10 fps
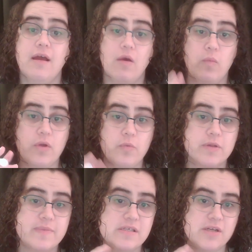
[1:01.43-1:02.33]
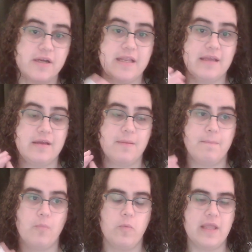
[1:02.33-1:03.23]
We will be starting
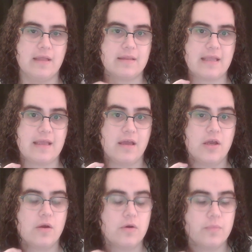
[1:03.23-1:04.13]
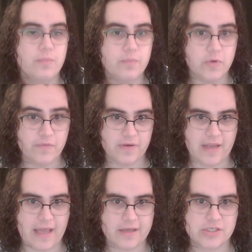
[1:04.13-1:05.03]
weekly movie
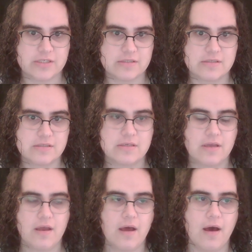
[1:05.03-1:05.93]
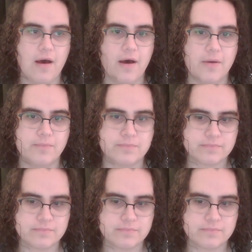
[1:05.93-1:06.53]
reactions. so